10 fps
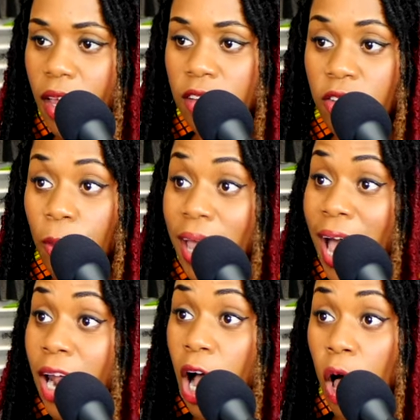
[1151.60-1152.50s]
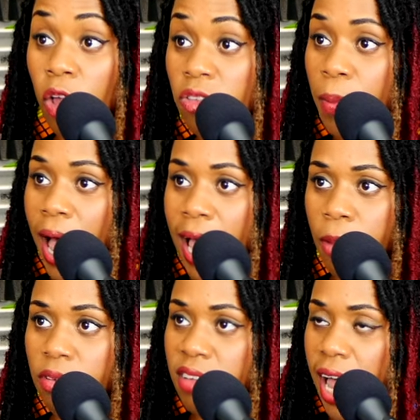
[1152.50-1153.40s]
So we had a whole spot. It
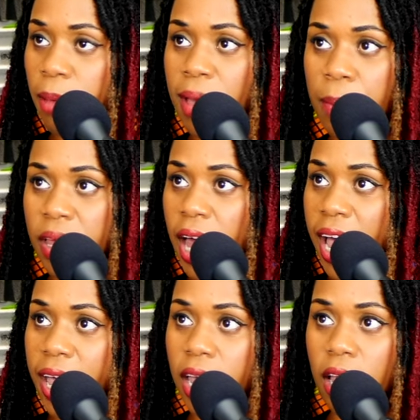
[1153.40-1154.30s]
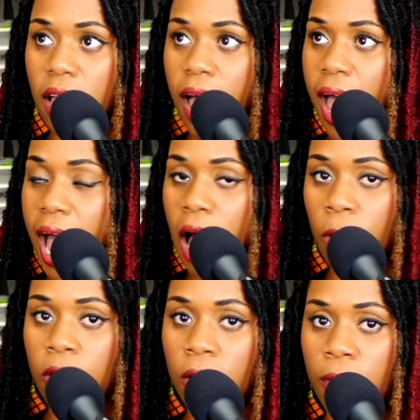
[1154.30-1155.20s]
was like maybe like an
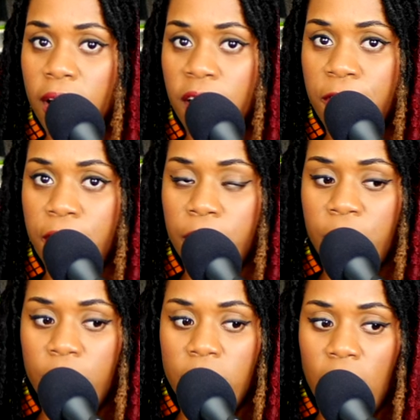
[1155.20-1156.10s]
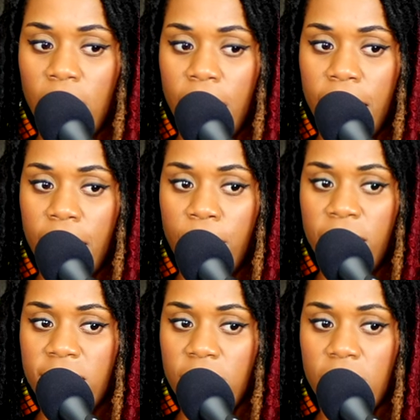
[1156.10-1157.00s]
hour away from Coachella. It
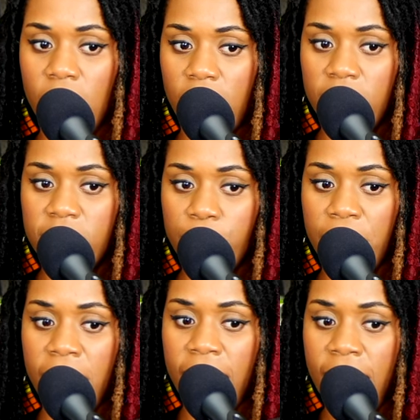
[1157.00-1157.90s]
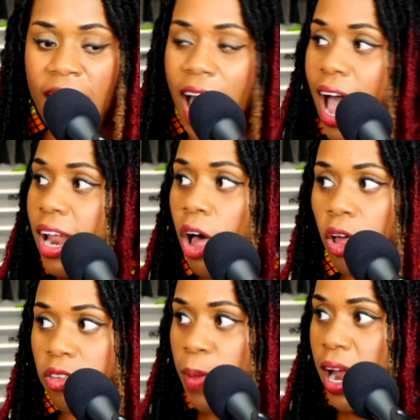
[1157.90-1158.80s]
wasn't close, but I had a
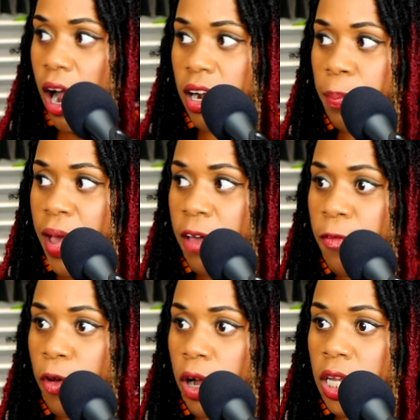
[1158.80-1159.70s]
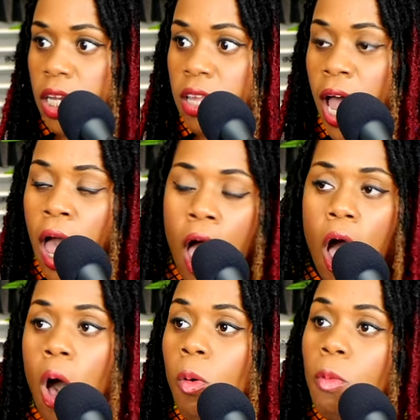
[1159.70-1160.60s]
whole spot I already paid for. And she's like,
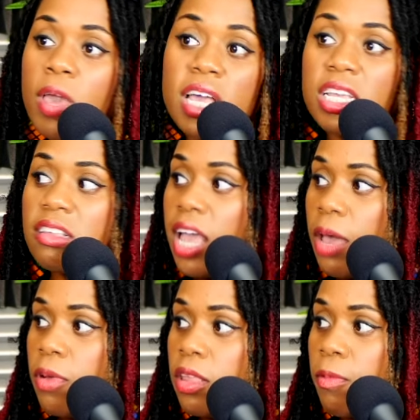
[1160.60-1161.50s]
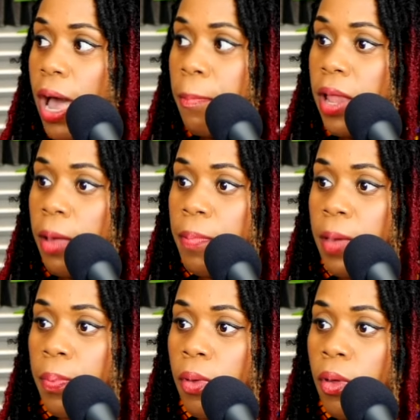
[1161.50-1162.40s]
oh, well, we could just stay with the Rap Plug
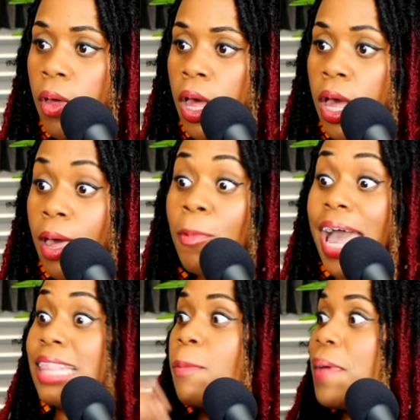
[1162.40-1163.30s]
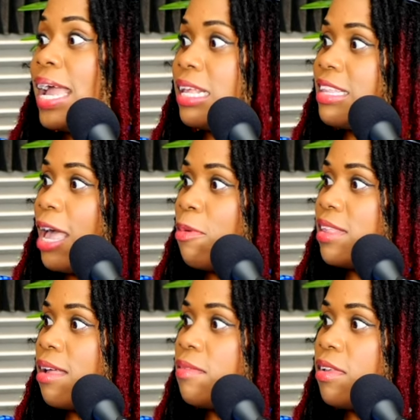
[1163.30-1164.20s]
people. And we had to pay to stay with
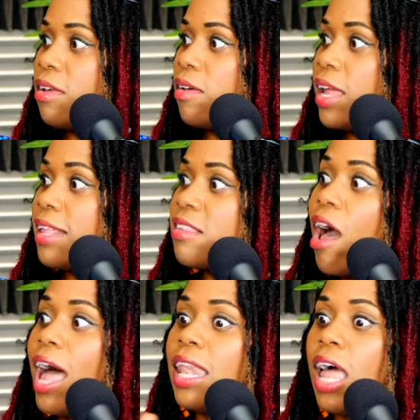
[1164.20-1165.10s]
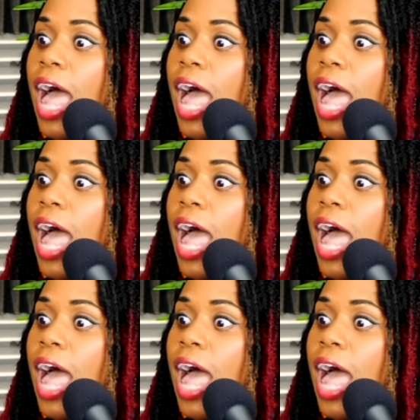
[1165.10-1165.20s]
them, too. And so I...